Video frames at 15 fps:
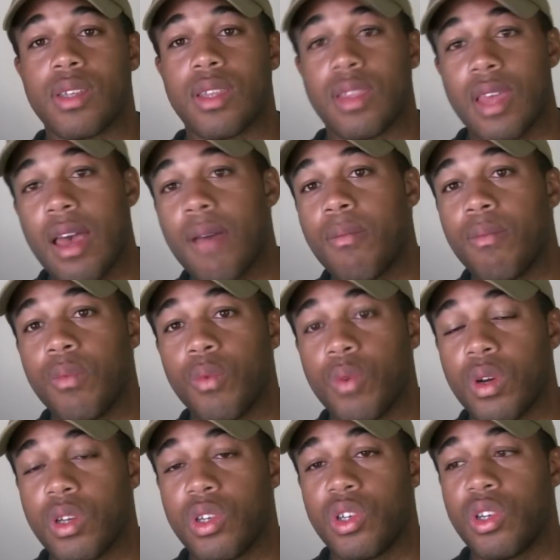them,
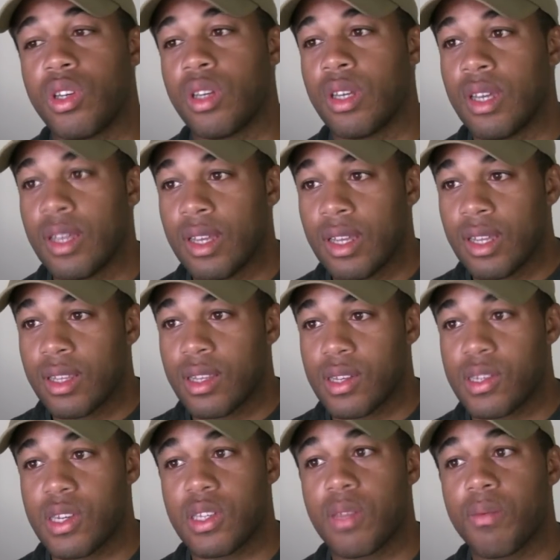which the
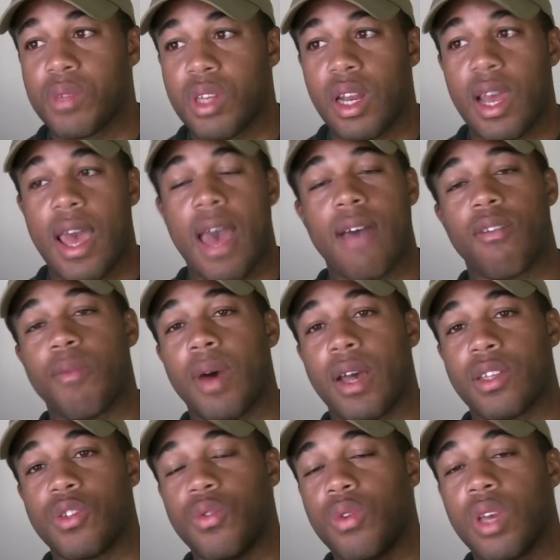system is going to have
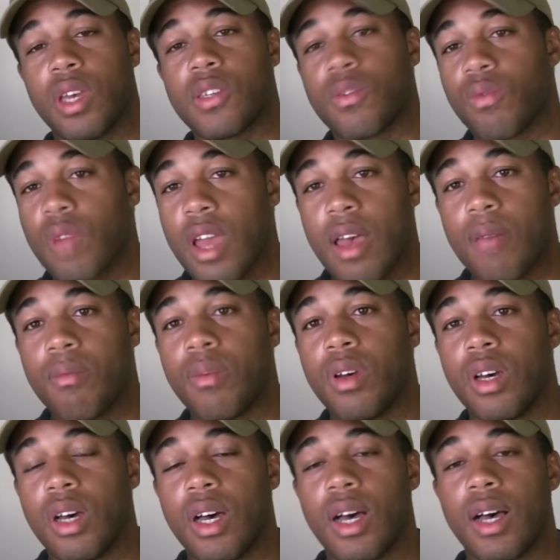about 2 gigs of RAM.
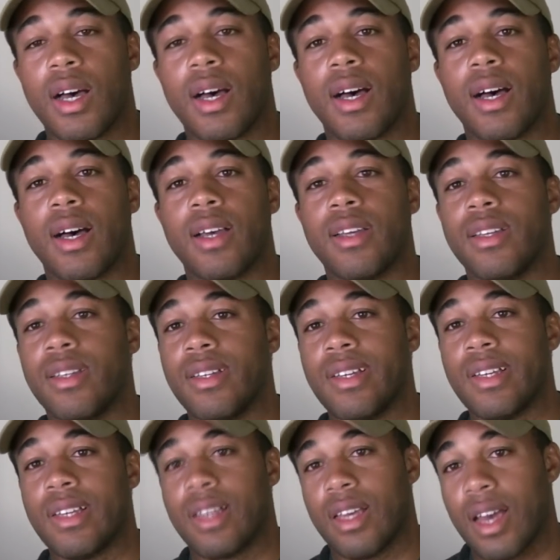
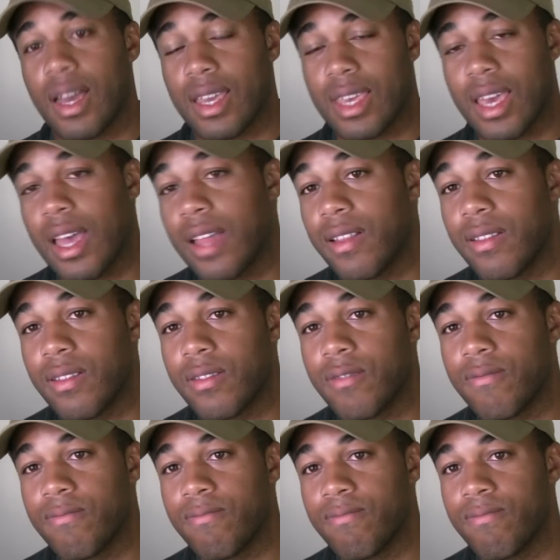Again,
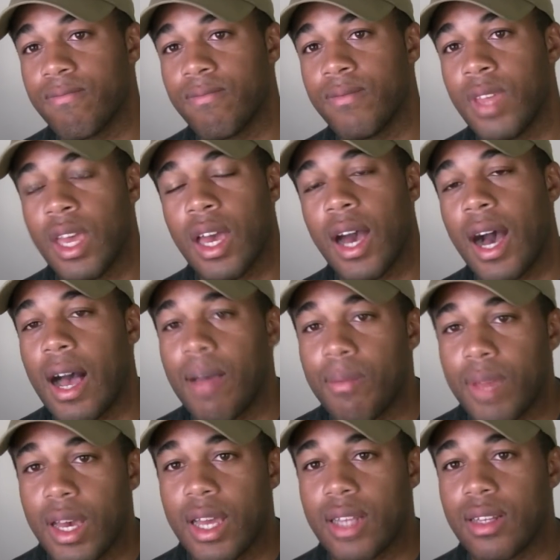
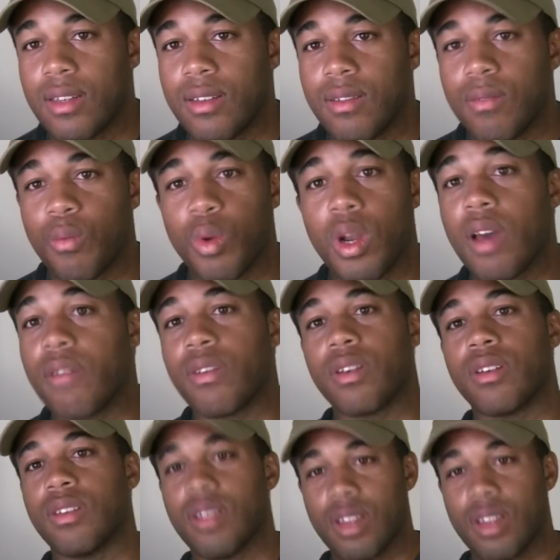I'm not, whatever.